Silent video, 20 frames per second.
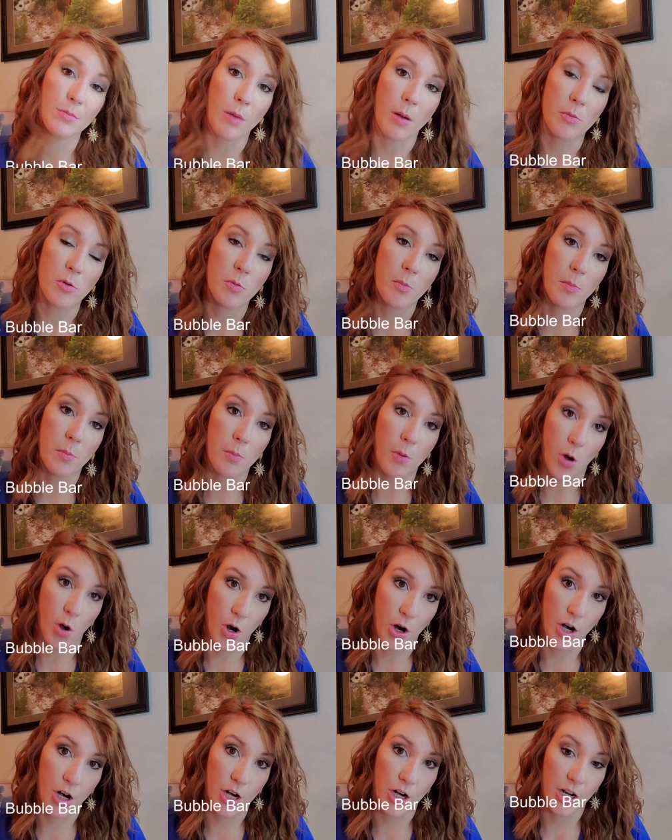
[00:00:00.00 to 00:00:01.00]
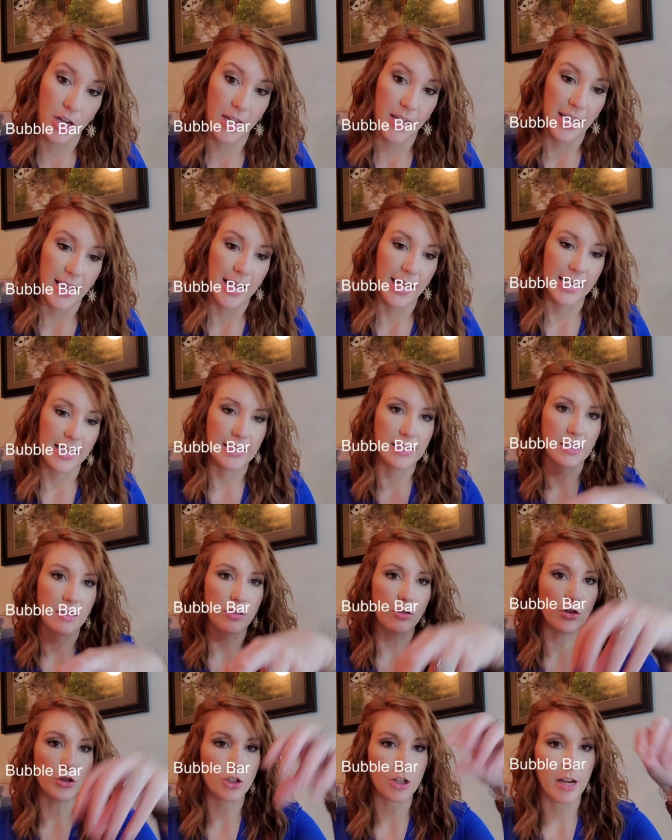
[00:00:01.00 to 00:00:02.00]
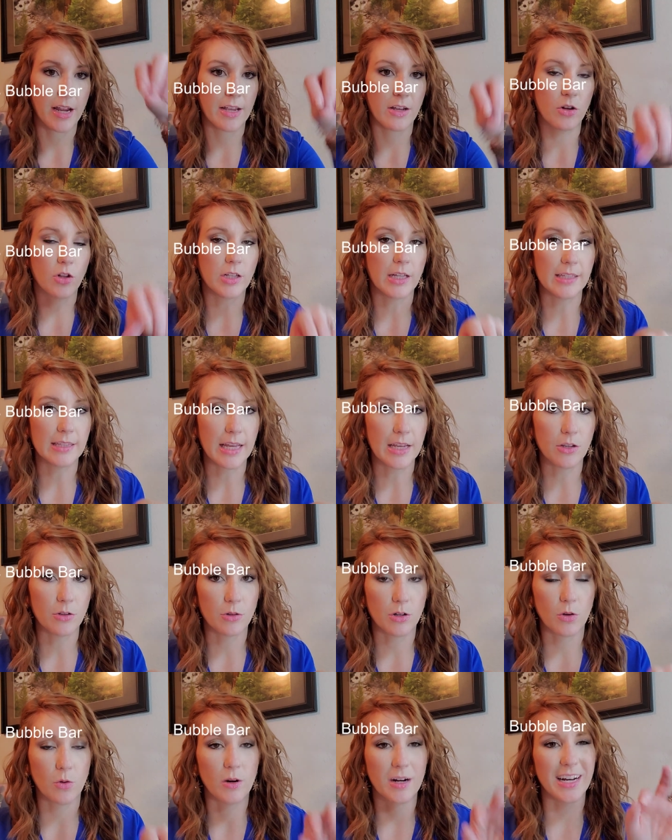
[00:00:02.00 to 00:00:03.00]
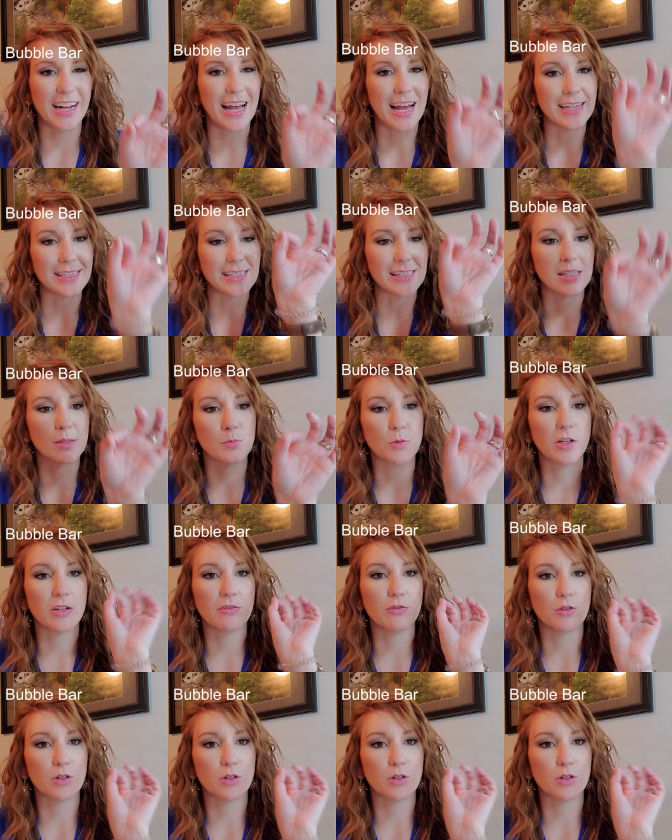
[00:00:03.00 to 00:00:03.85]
Bubble Bar and it's a little triangle like that unicorn. It has a sprig of